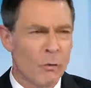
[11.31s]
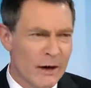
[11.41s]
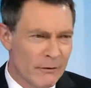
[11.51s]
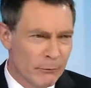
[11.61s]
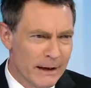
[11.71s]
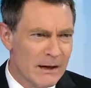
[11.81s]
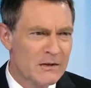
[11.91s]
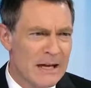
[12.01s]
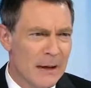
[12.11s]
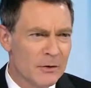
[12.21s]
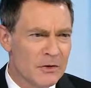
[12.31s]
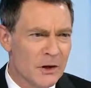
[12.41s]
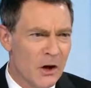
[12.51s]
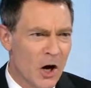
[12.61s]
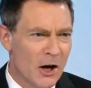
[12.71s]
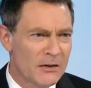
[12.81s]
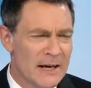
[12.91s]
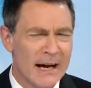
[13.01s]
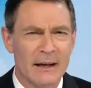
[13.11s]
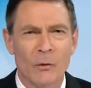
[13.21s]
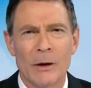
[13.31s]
We have reestablished contact and